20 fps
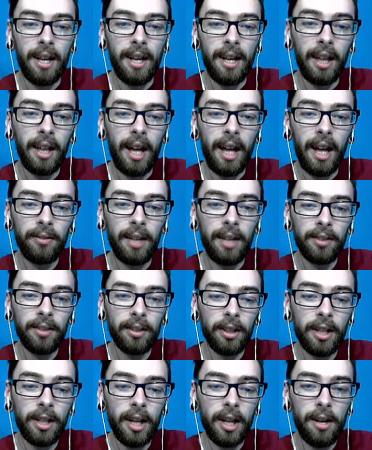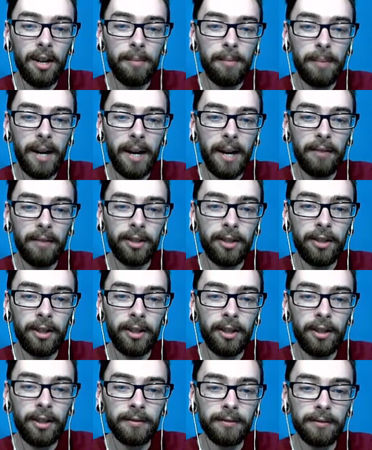I'll have to look up
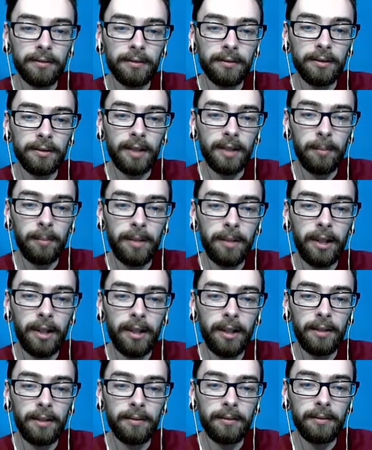after I'm done.